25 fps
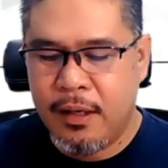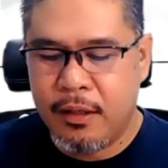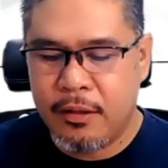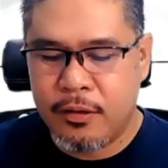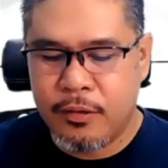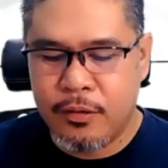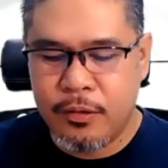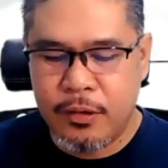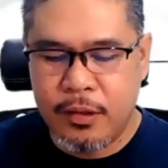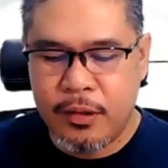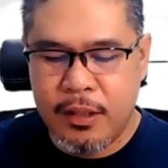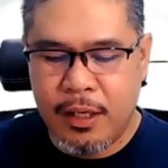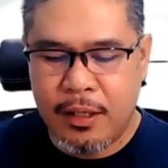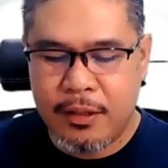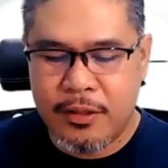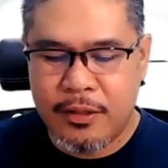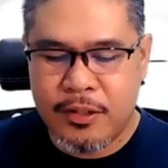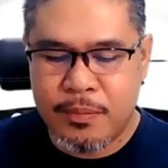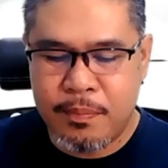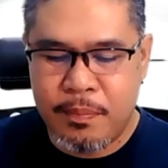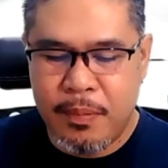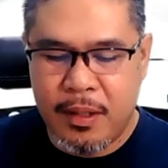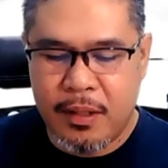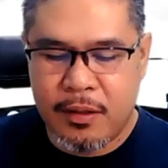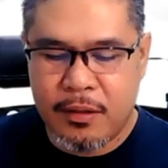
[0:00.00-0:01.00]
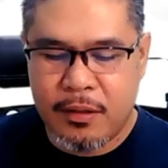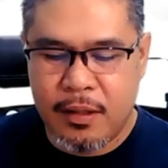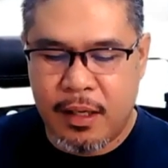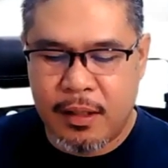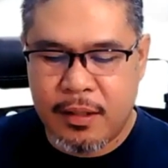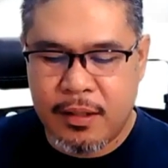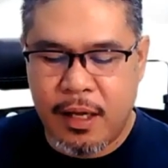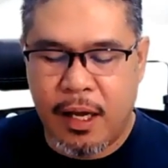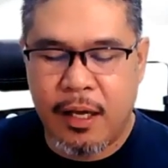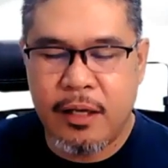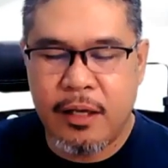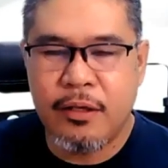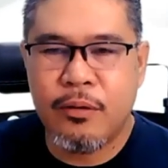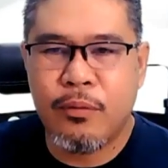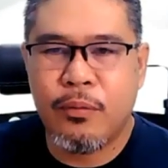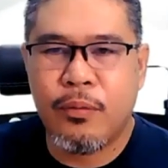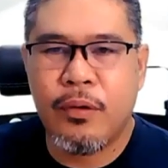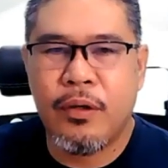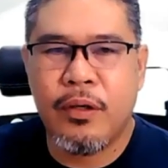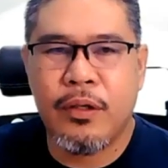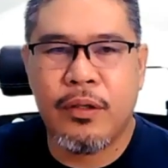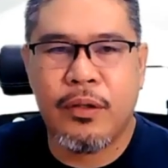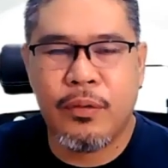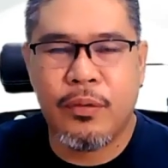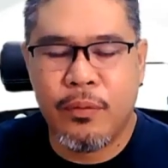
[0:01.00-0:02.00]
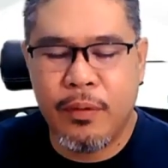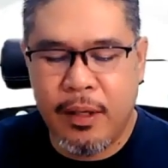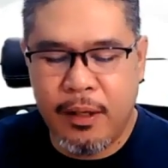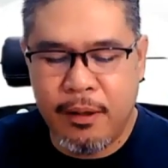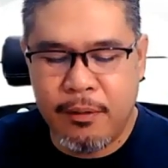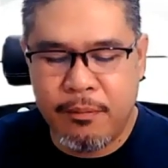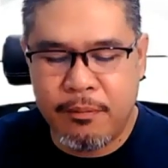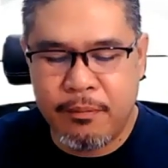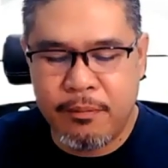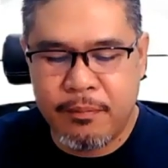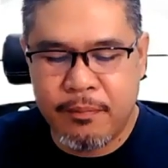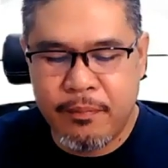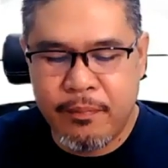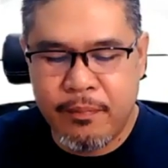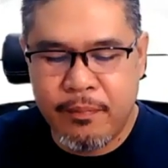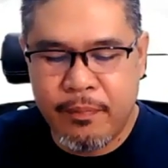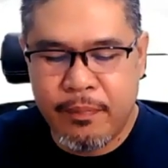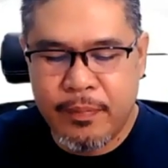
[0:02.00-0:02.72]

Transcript: and could not speak a kind word to him.